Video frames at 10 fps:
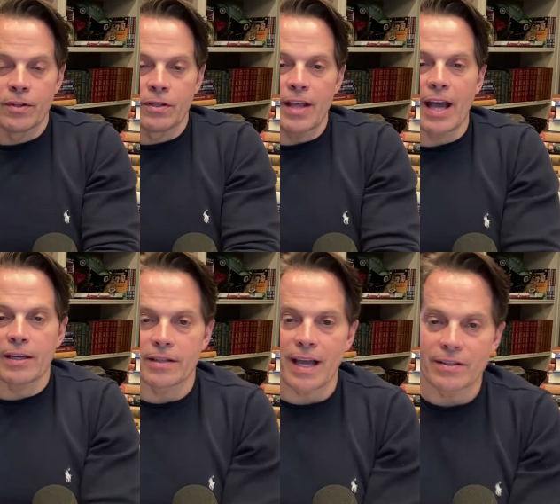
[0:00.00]

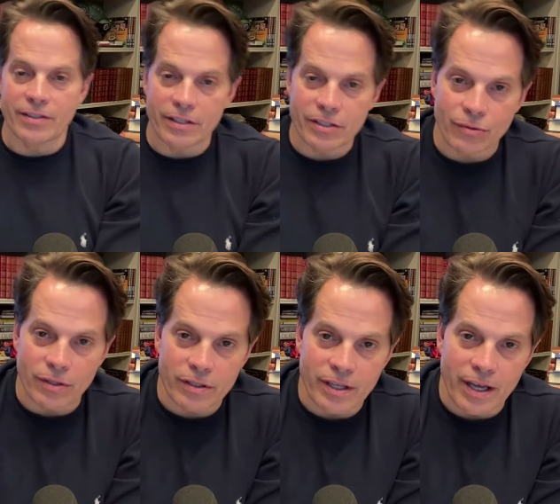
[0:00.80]
That
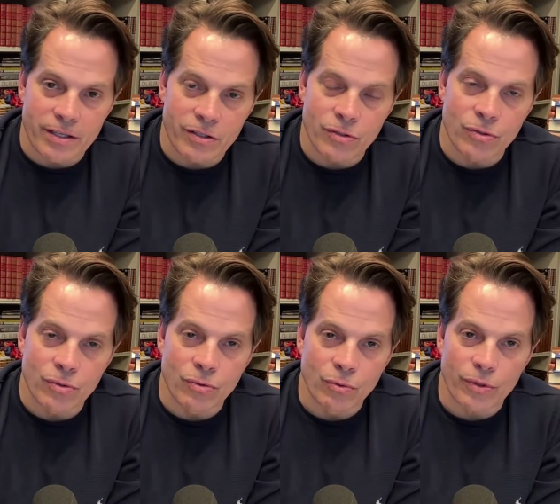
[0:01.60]
district that
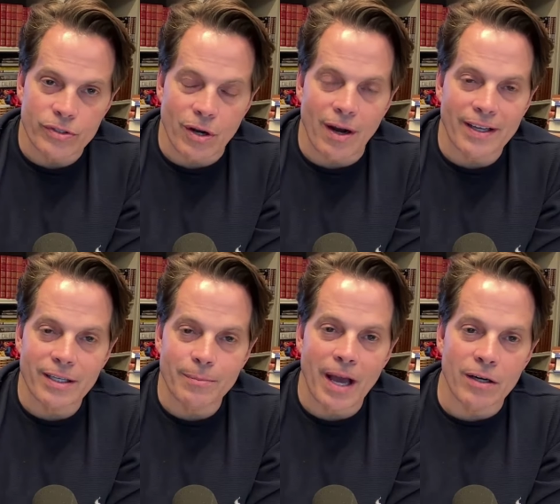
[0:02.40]
you were
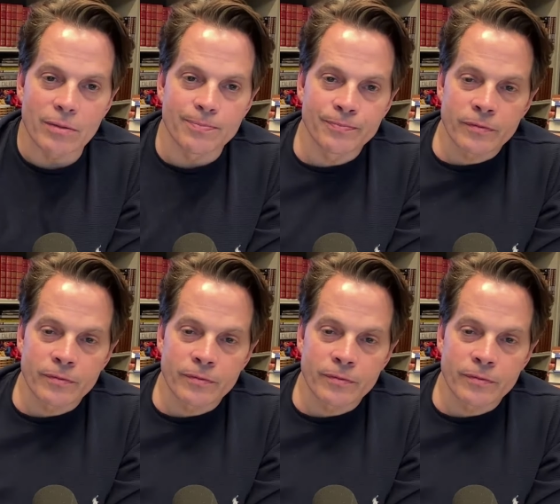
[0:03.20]
talking about,